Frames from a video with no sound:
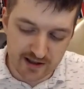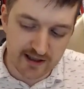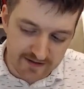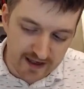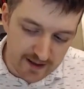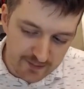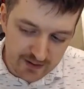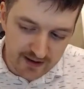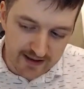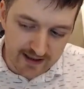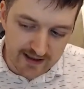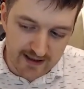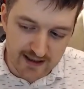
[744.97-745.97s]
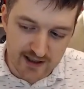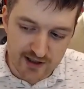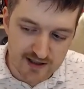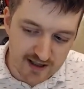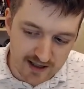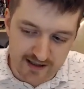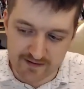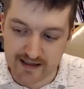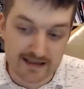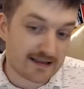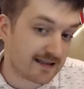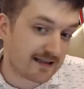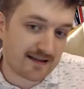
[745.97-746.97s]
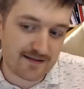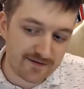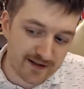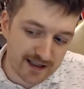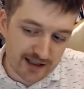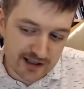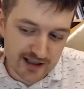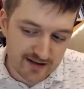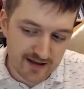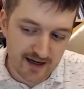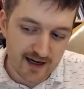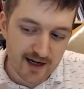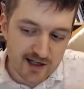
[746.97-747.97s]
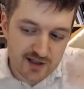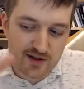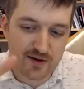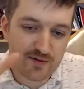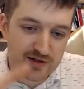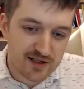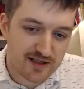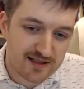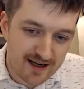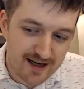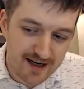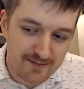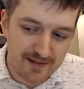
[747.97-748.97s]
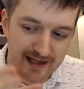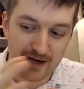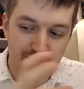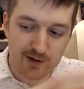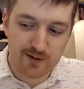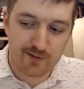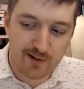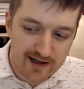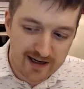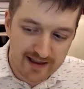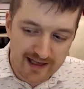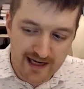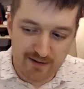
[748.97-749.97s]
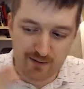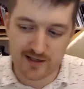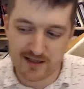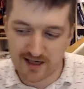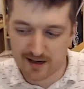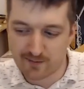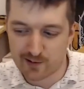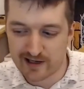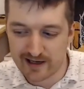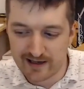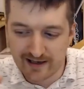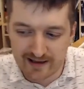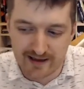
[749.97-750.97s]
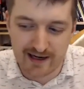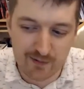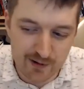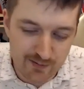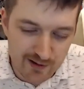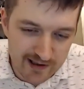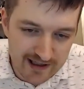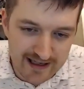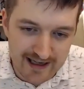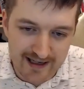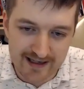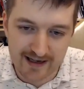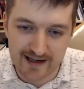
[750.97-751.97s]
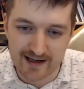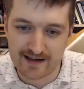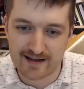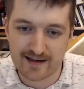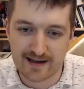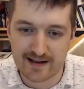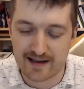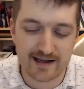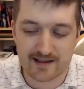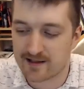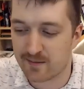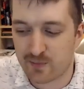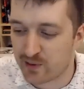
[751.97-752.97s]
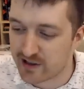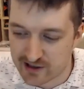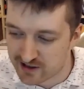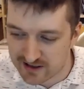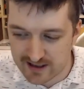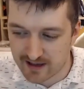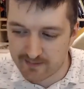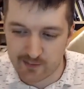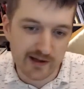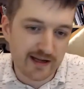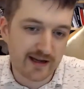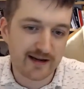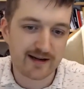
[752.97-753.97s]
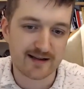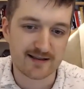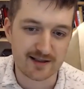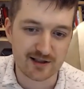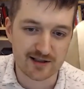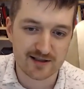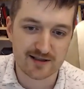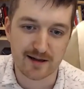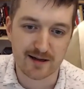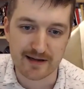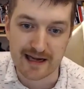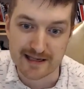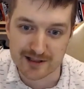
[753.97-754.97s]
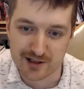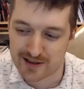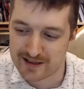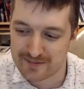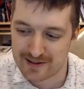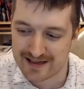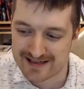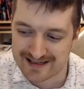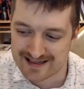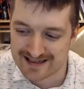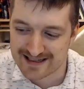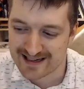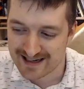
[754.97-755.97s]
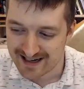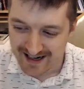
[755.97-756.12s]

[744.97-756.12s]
developer, and then he just kind of like didn't finish it. So there was a time like it would work, and then it would stop working, and then it would work again, and then at some point it just stopped working because he just stopped answering, basically.